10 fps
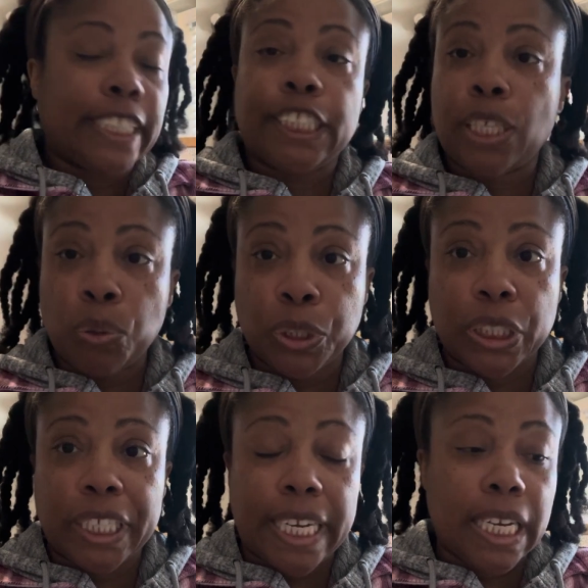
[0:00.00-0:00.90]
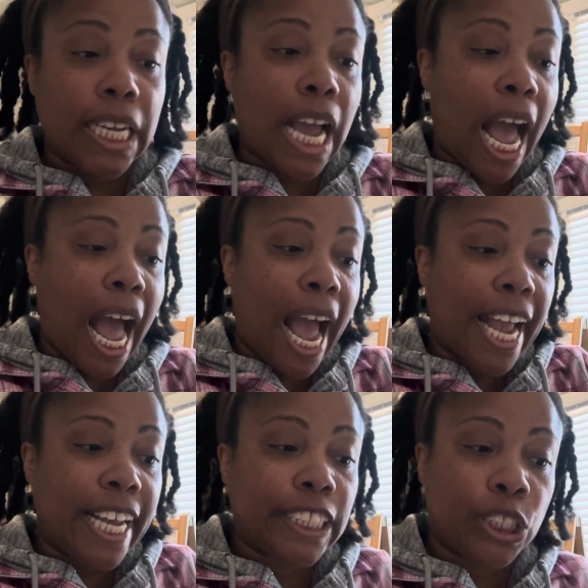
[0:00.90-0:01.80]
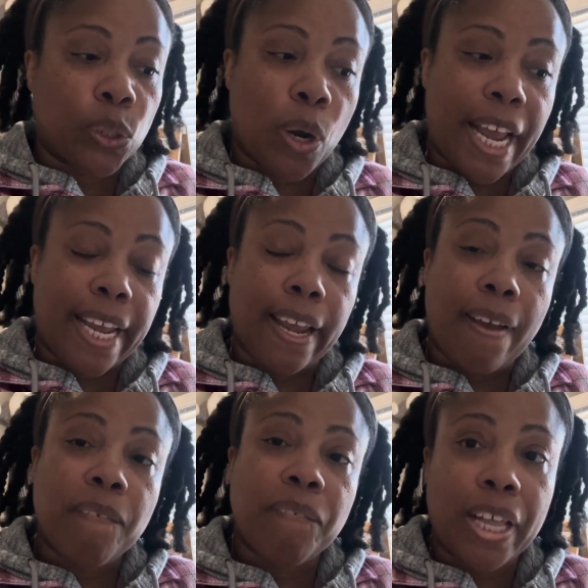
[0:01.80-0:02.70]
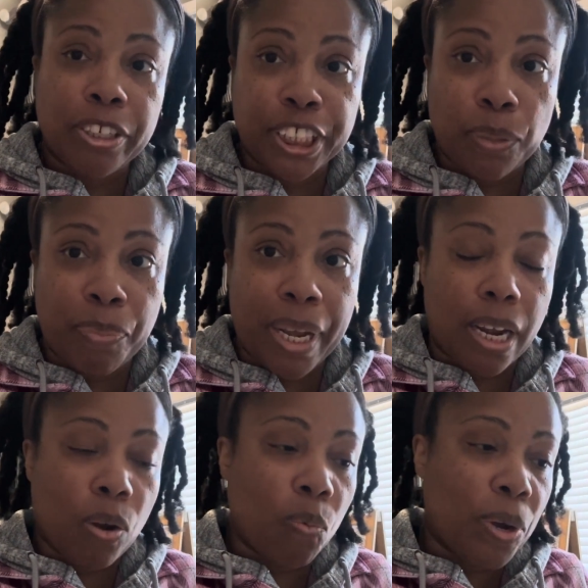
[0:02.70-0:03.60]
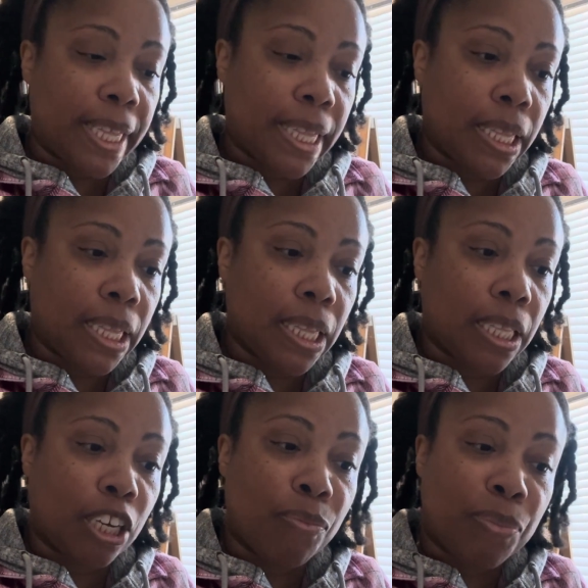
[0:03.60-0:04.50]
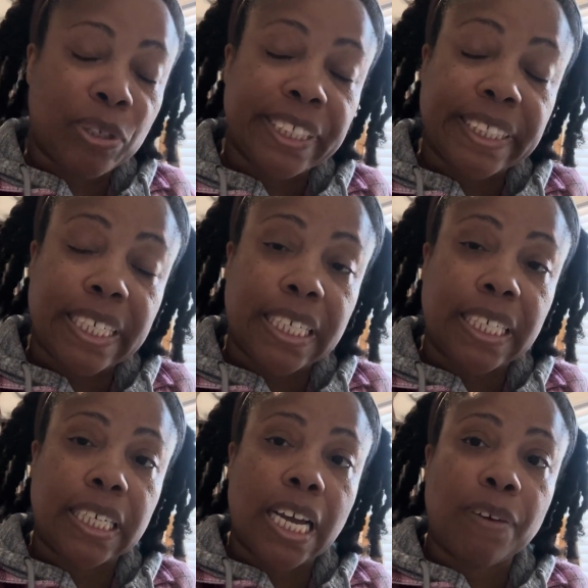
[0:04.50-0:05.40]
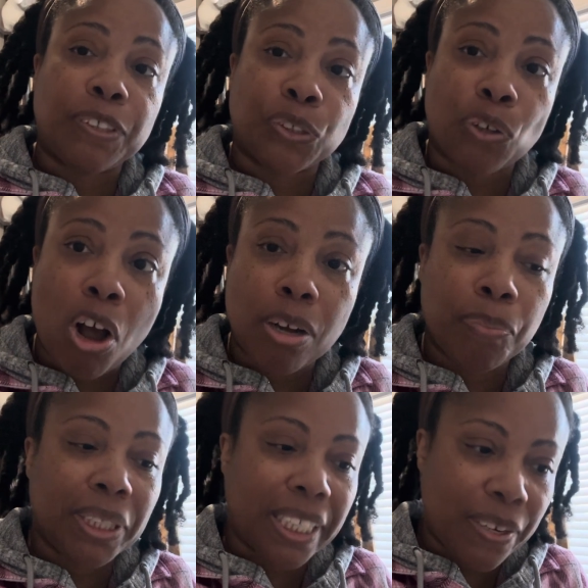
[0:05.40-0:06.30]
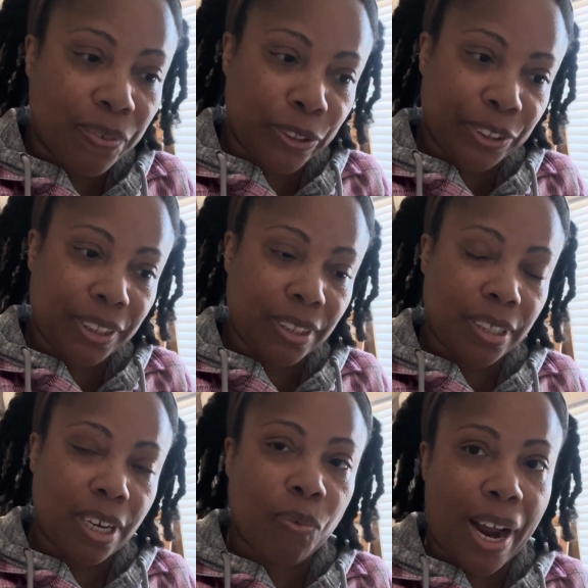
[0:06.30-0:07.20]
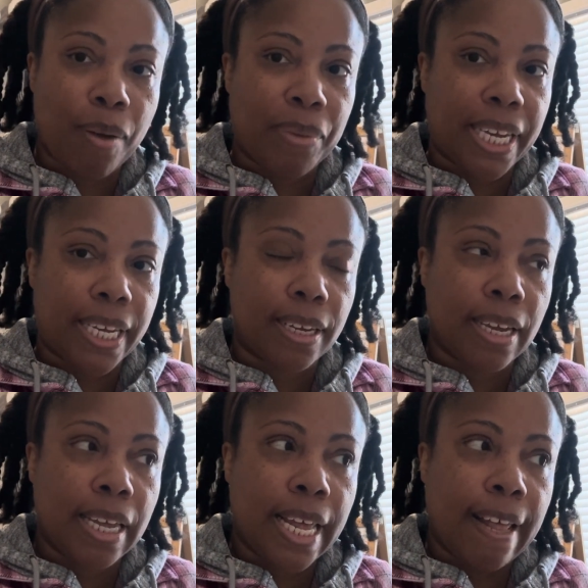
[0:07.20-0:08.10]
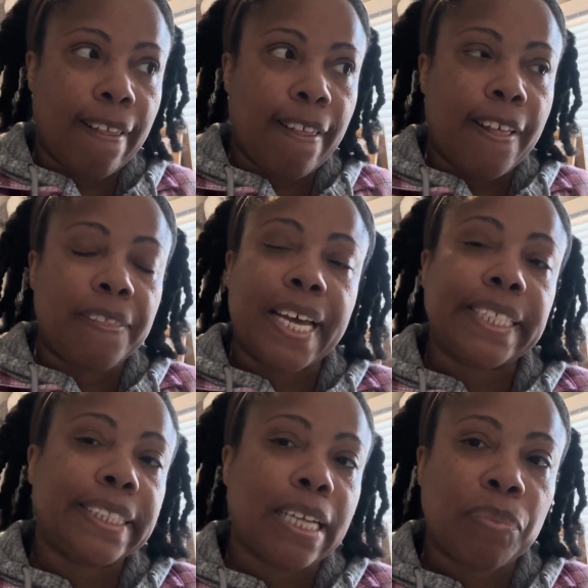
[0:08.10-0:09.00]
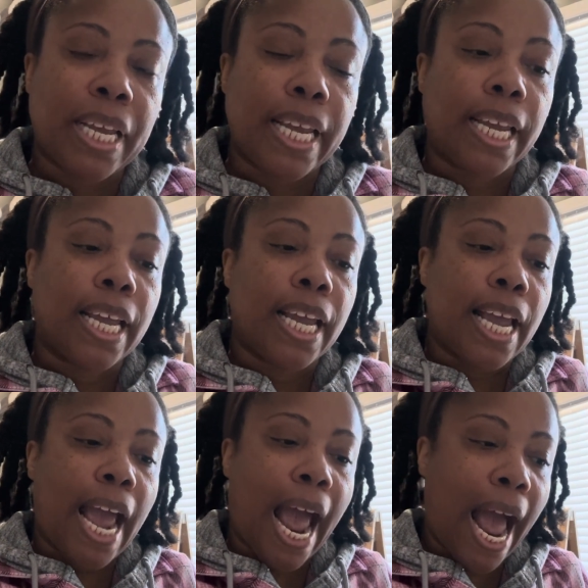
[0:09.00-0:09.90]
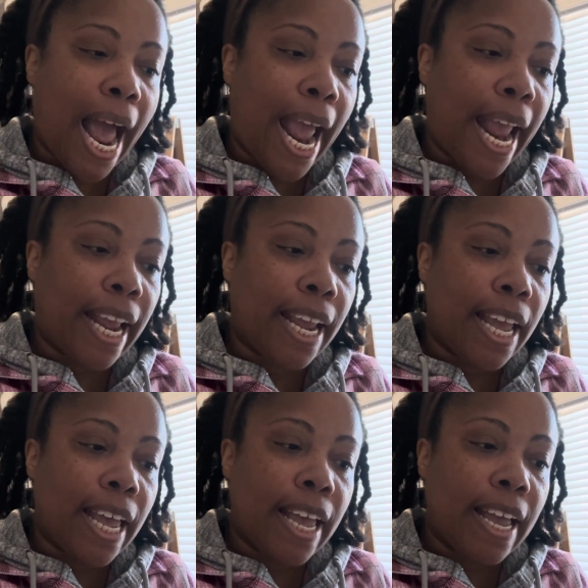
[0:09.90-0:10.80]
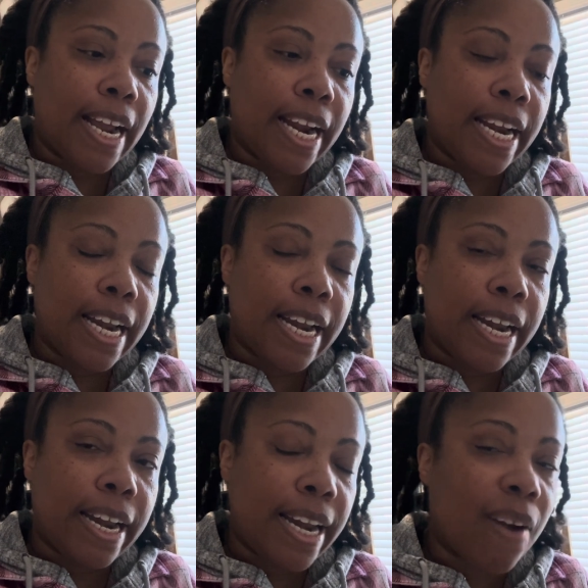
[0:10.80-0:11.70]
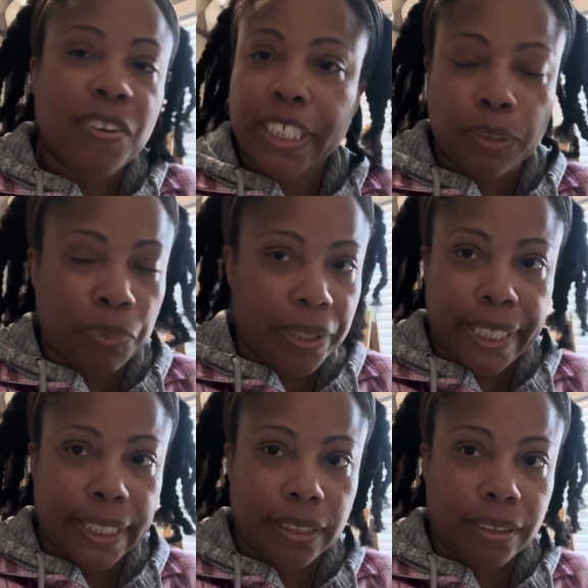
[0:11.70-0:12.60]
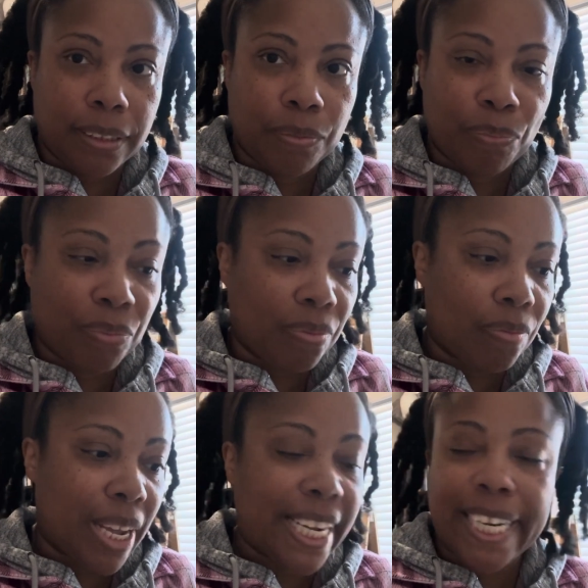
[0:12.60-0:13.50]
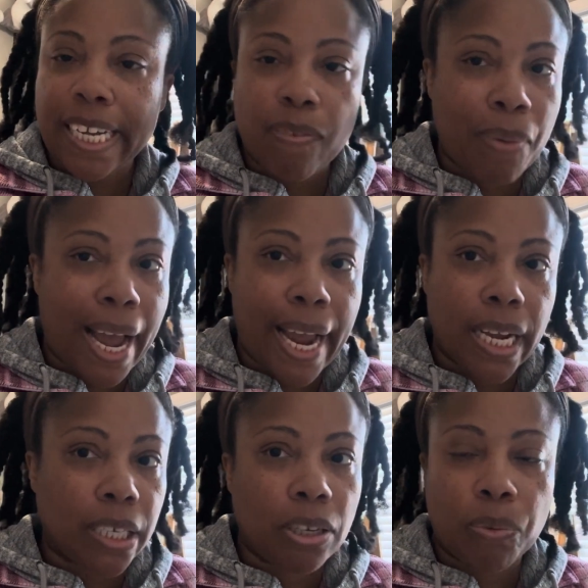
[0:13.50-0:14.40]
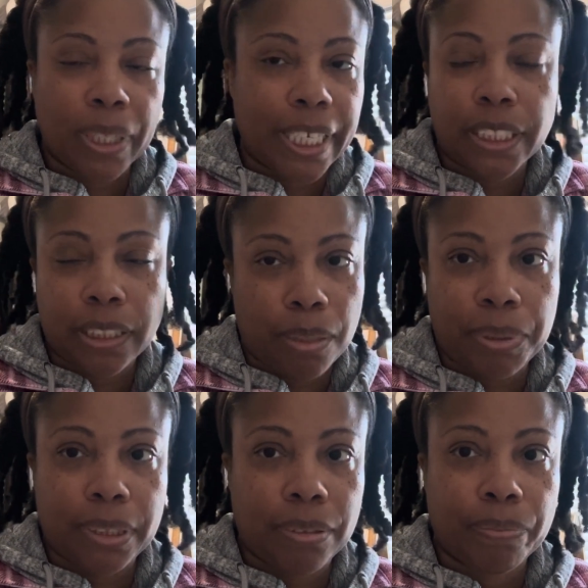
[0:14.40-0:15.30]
socially, I enjoy fellowshipping with the community of strong believers around me. That is something I never experienced in any of my adult relationships,